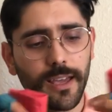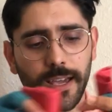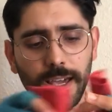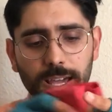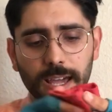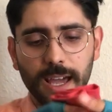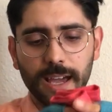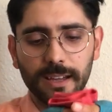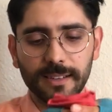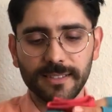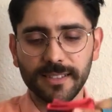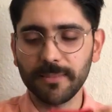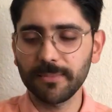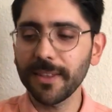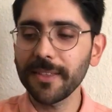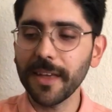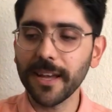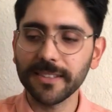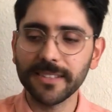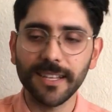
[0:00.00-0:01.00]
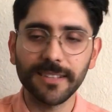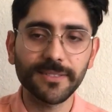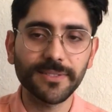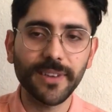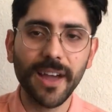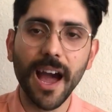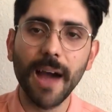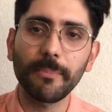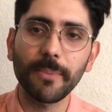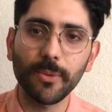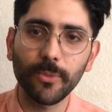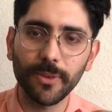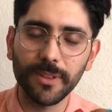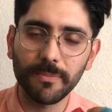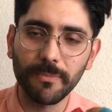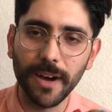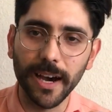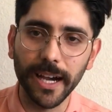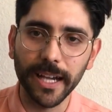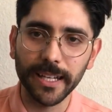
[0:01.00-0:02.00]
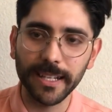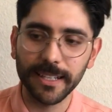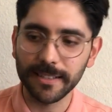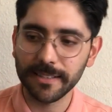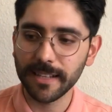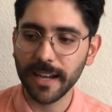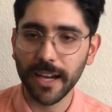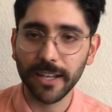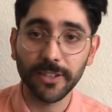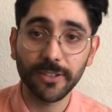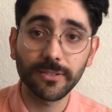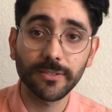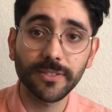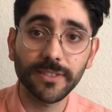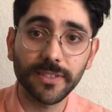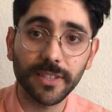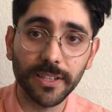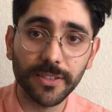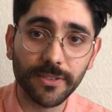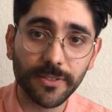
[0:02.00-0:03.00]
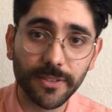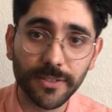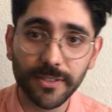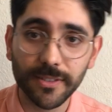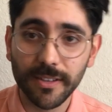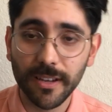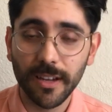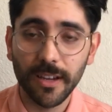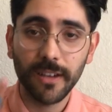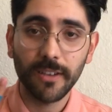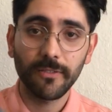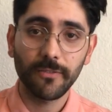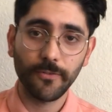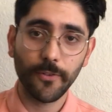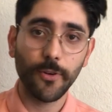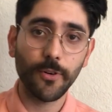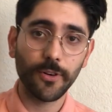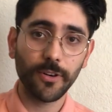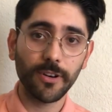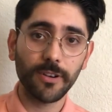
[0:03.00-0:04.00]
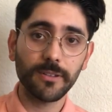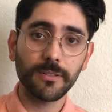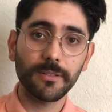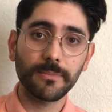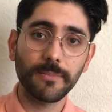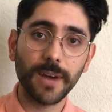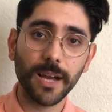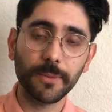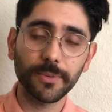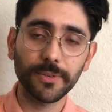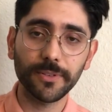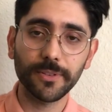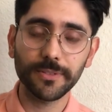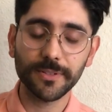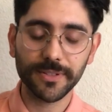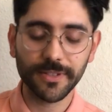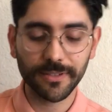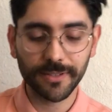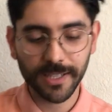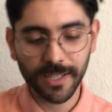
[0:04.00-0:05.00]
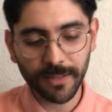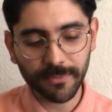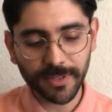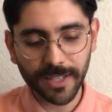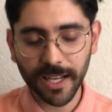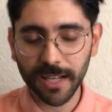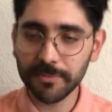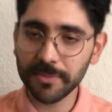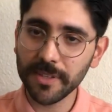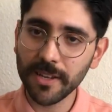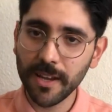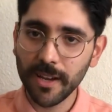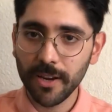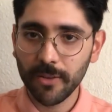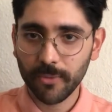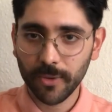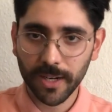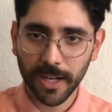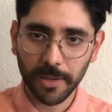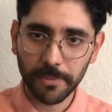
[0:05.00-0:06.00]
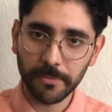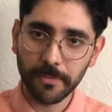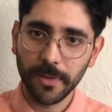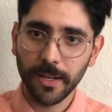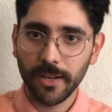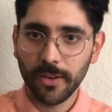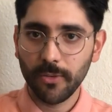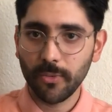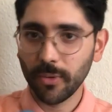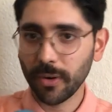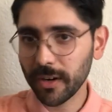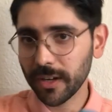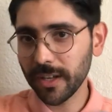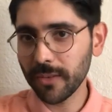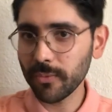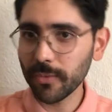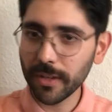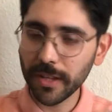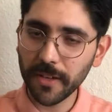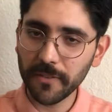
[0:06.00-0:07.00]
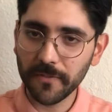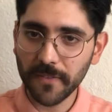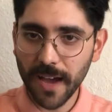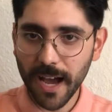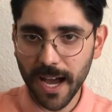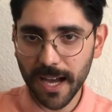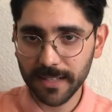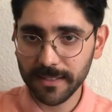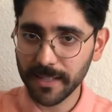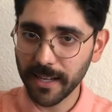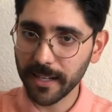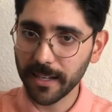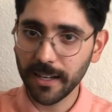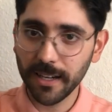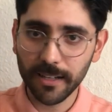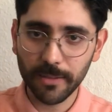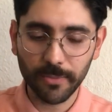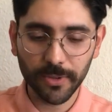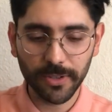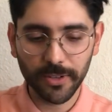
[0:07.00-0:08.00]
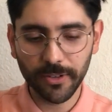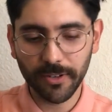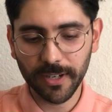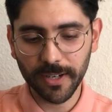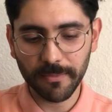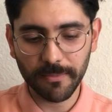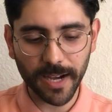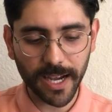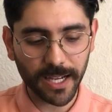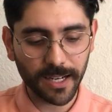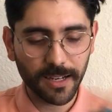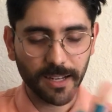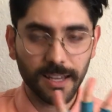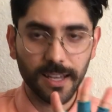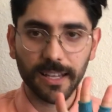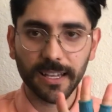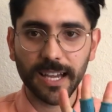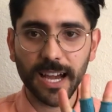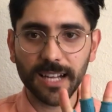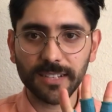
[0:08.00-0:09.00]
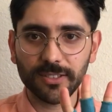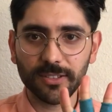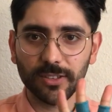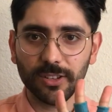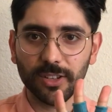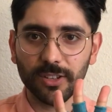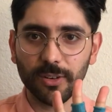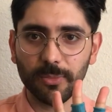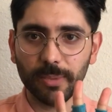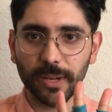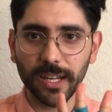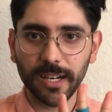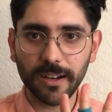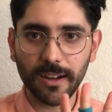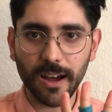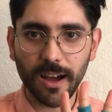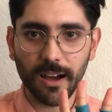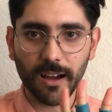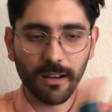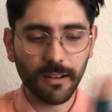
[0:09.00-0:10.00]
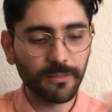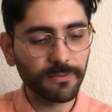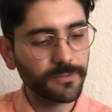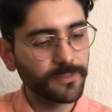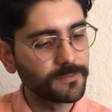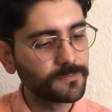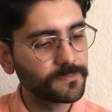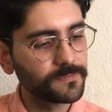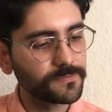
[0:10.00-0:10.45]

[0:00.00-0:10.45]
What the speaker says: and something that tends to happen with mine is I use scissors for my balloons. So sometimes when I'm working really fast, I cut a balloon and might catch a little bit of